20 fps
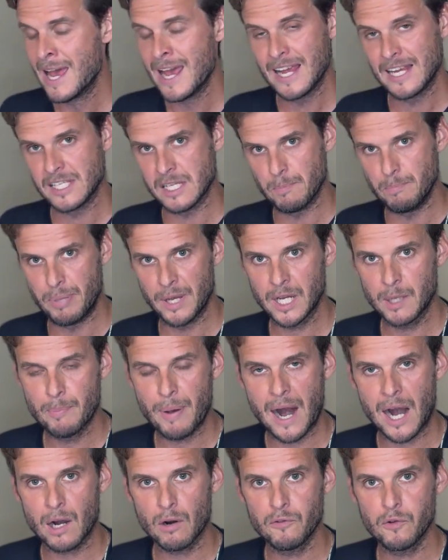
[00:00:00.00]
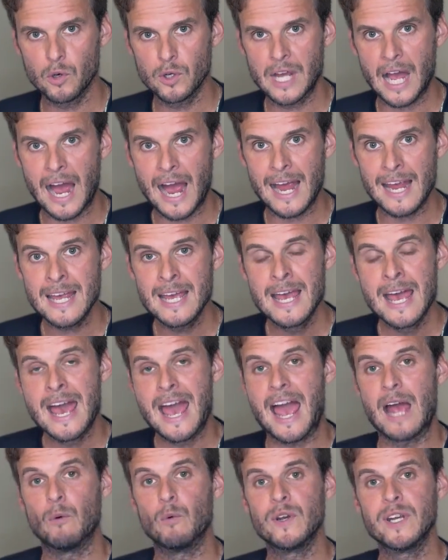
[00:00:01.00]
He's a big, powerful guy,
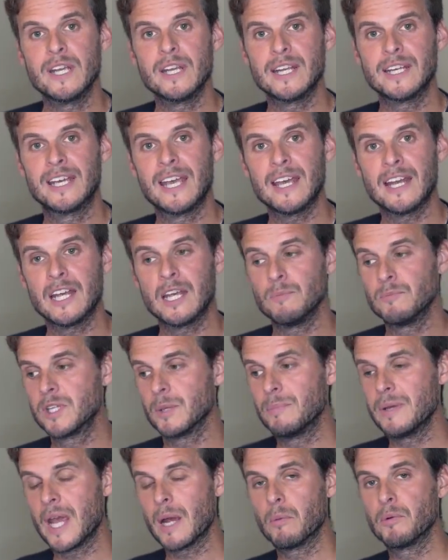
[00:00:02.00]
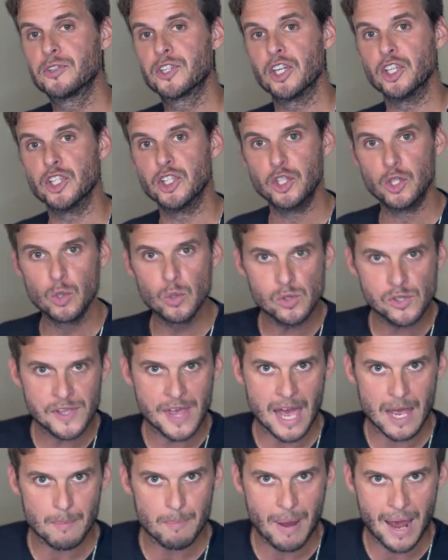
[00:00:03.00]
and we need to get him to be able to use
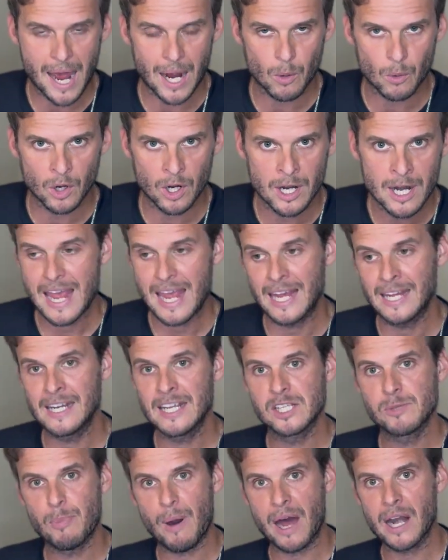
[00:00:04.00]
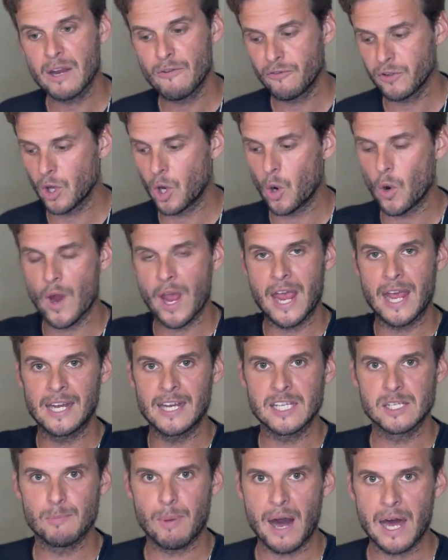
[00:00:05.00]
that power in his body flow, in
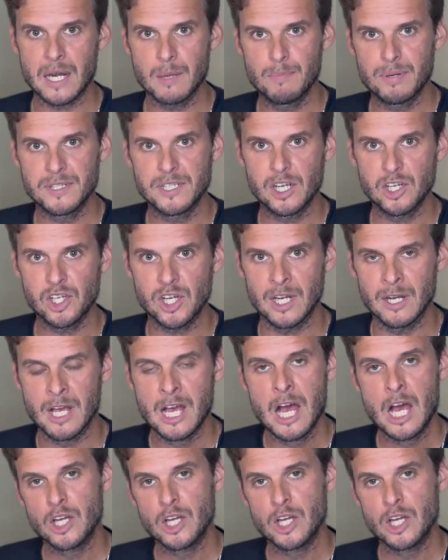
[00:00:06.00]
his body position.